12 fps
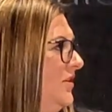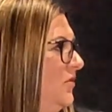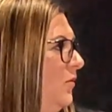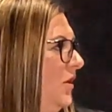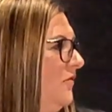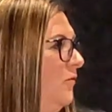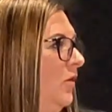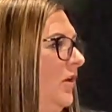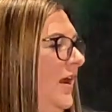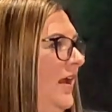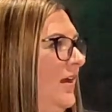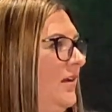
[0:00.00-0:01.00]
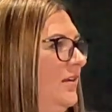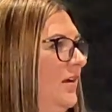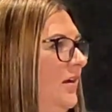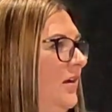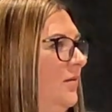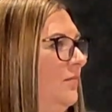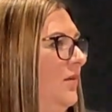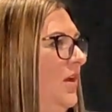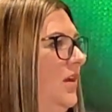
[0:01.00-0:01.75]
to work for. And